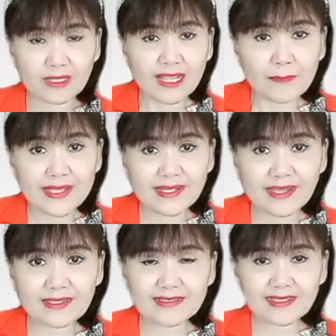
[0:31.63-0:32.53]

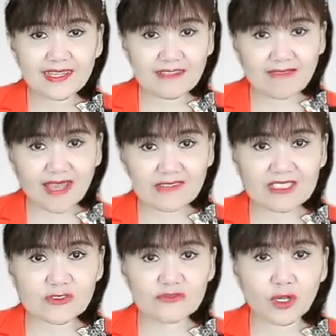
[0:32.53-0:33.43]
because the
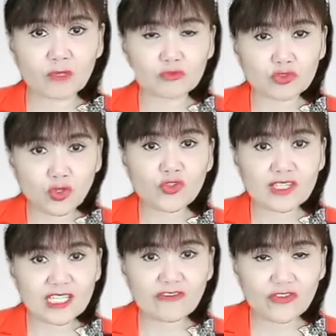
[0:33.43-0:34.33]
evaluation form don't
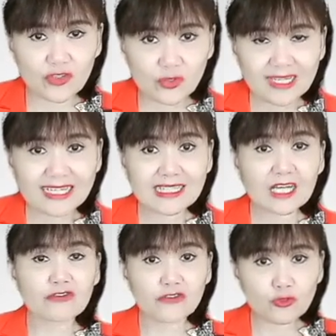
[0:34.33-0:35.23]
give you the
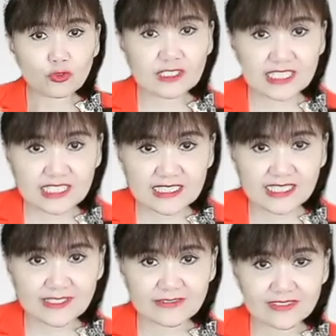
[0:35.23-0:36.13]
full
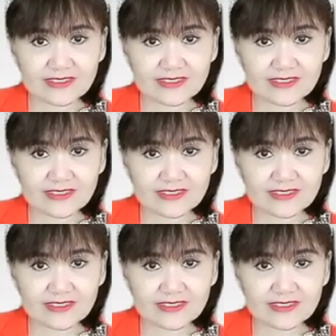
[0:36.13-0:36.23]
details.